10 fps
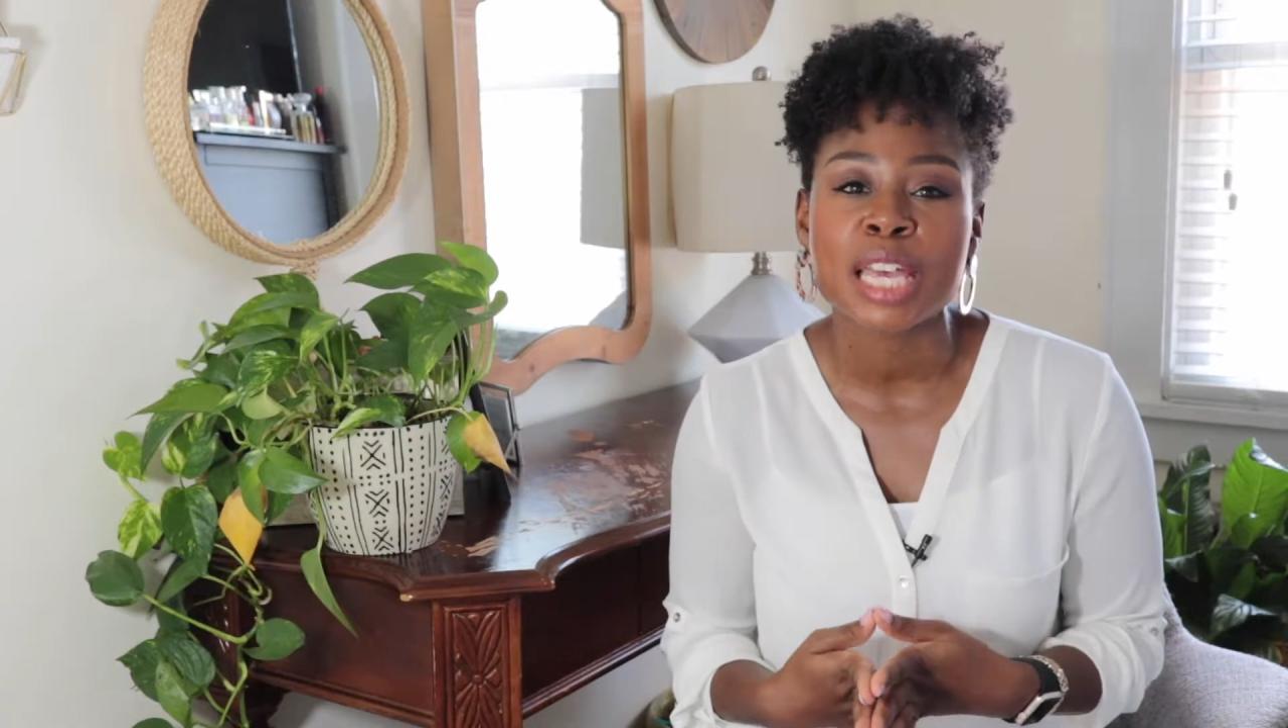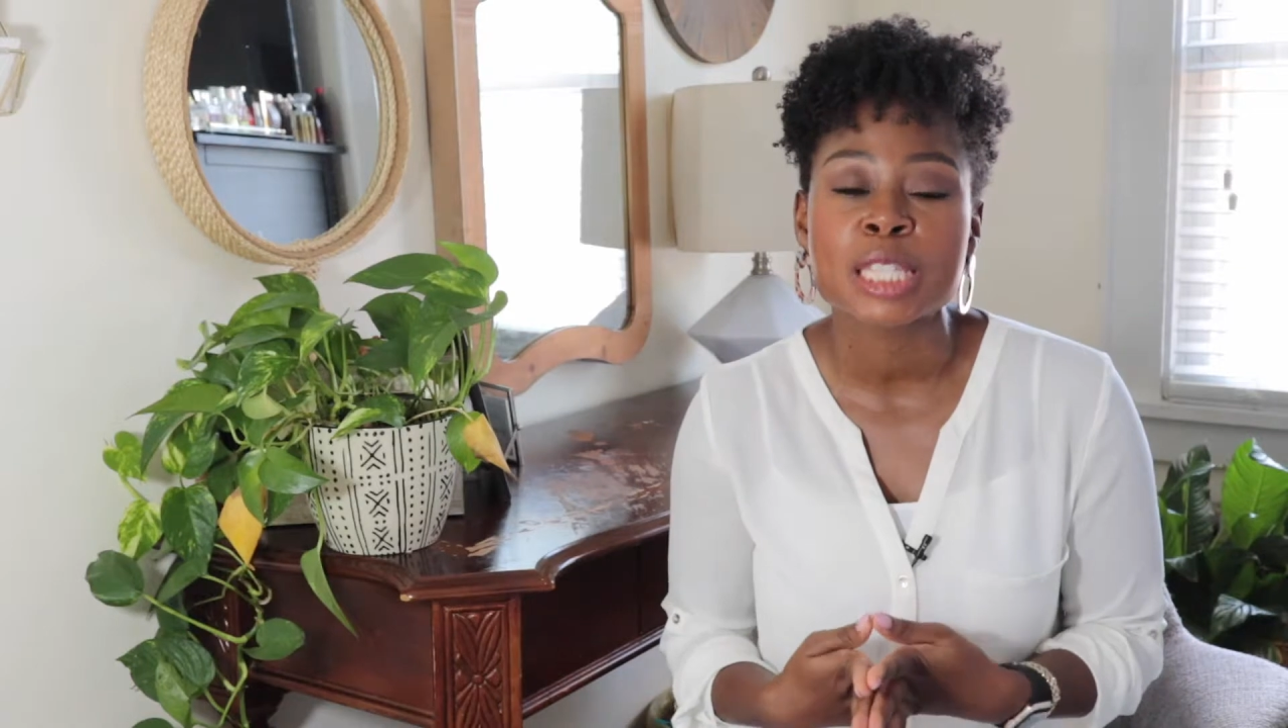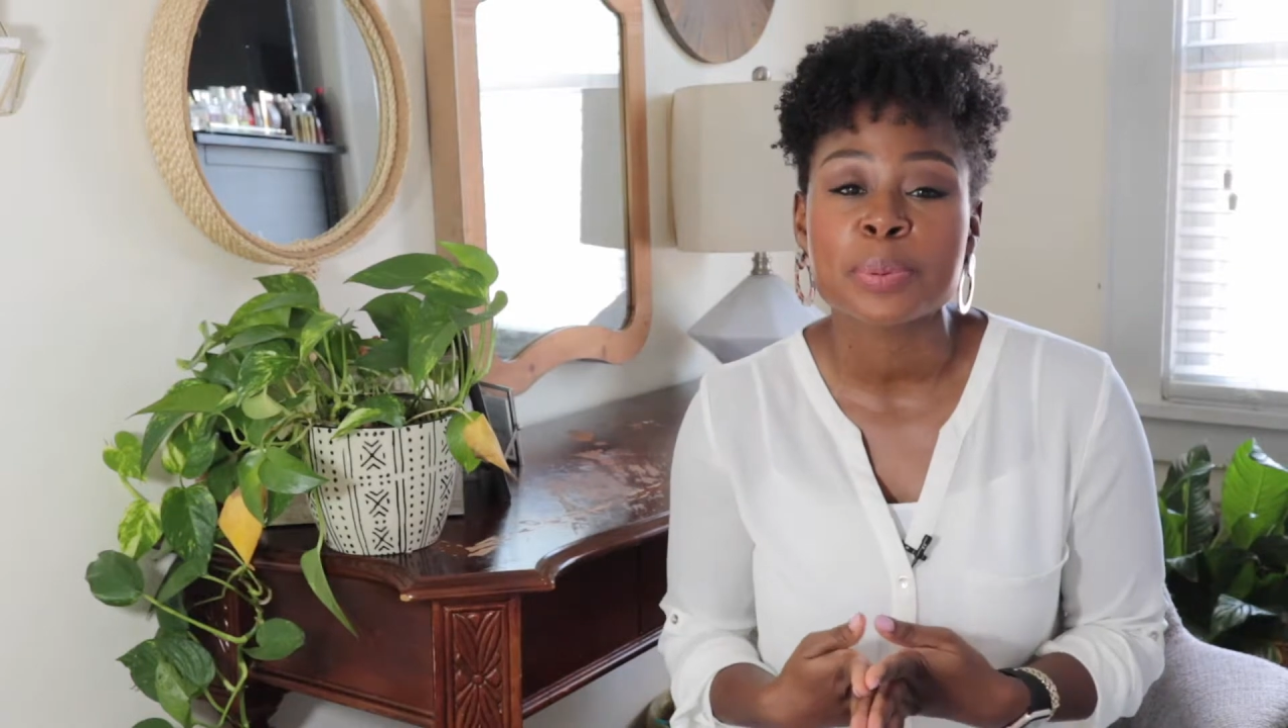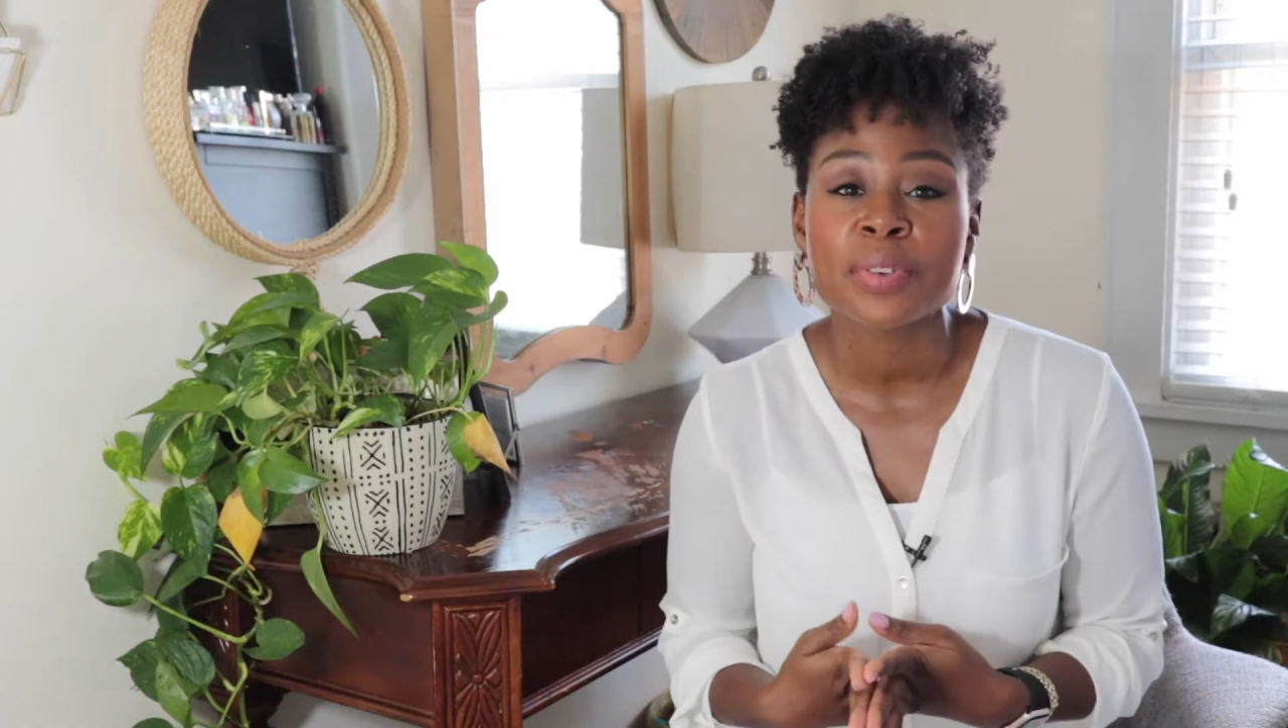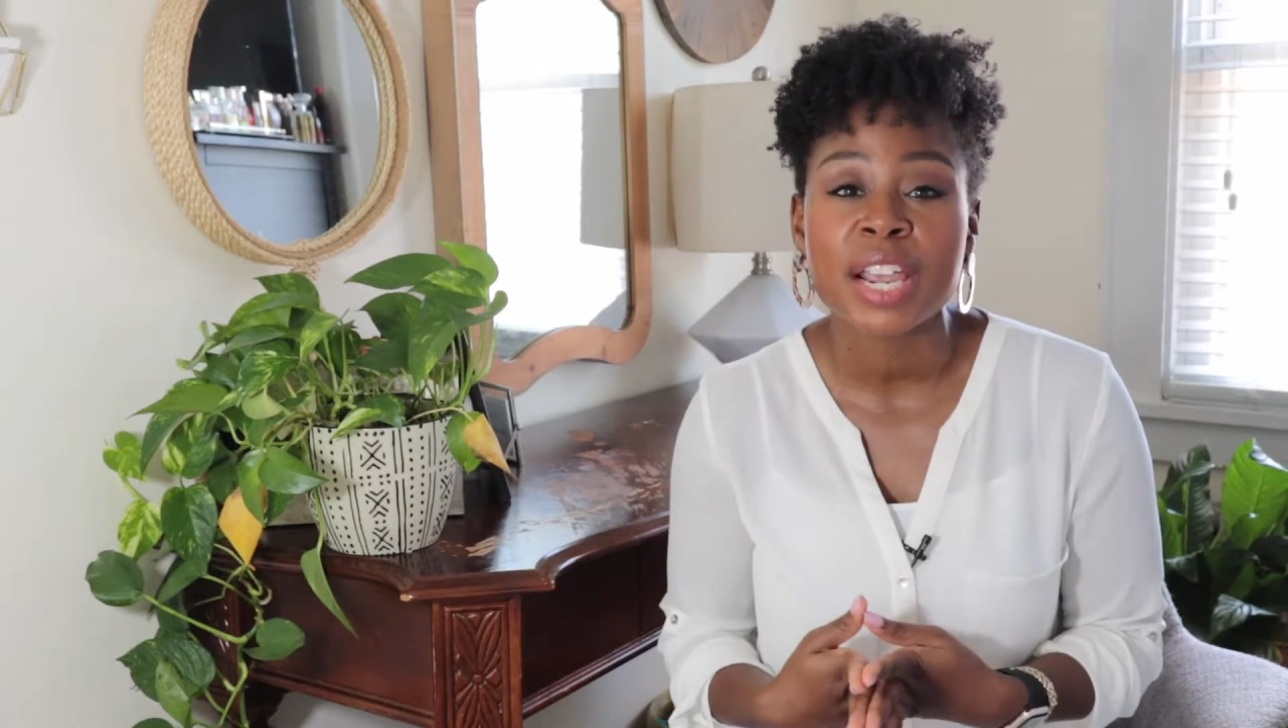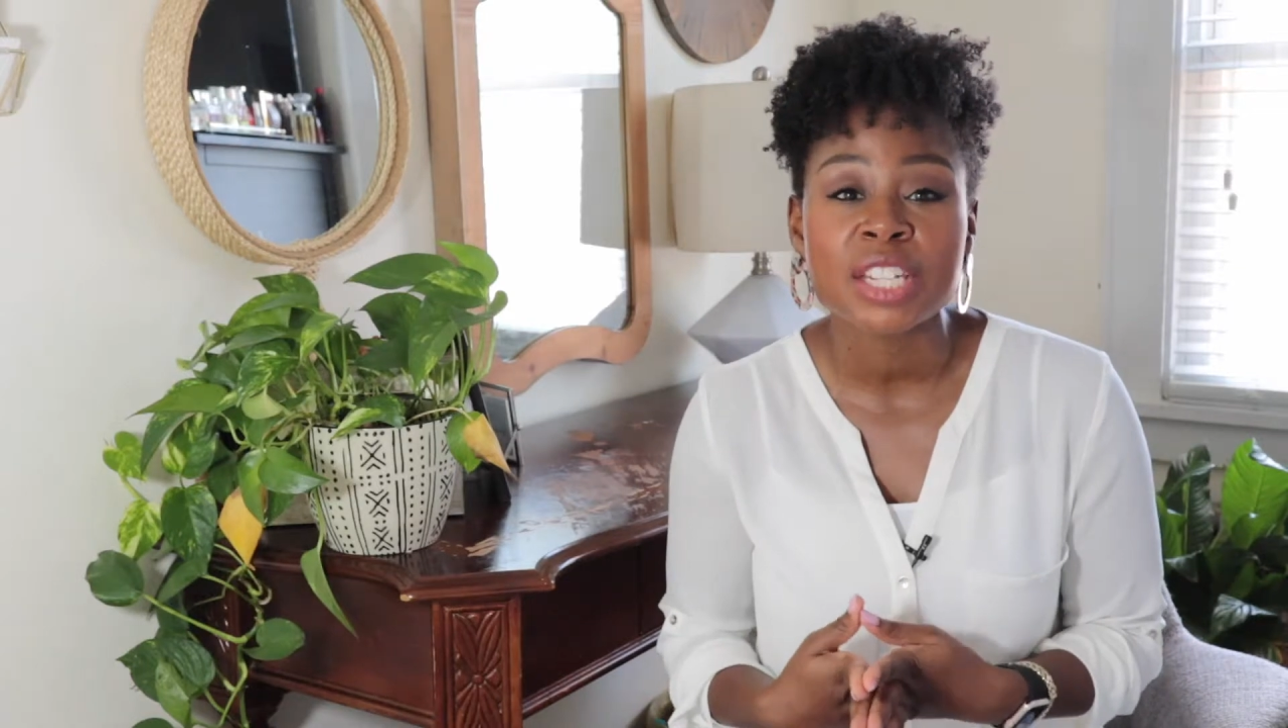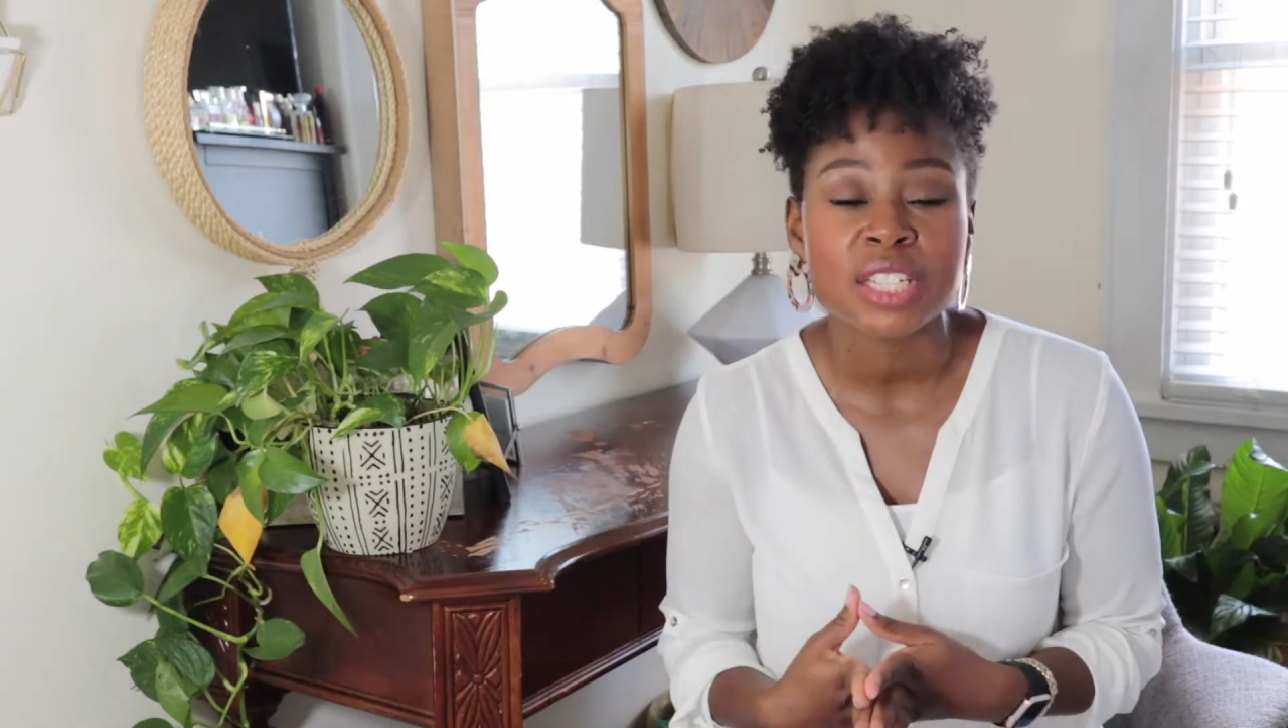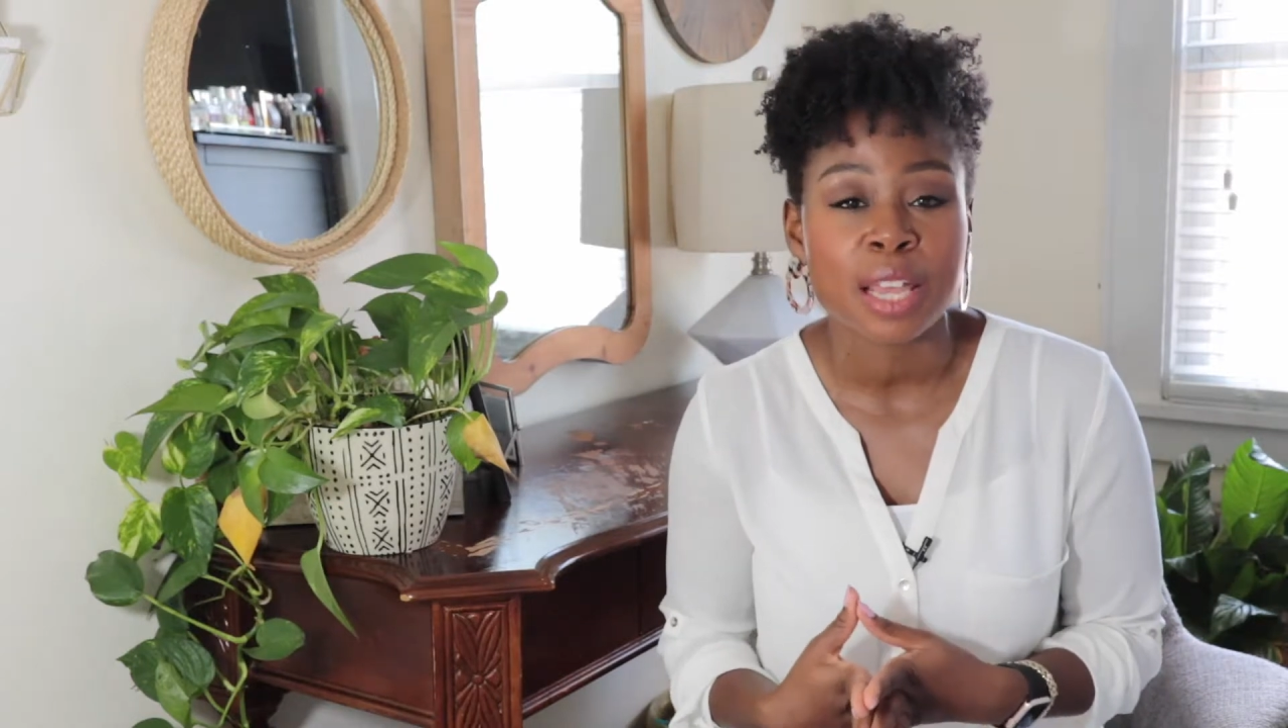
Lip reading: inspiration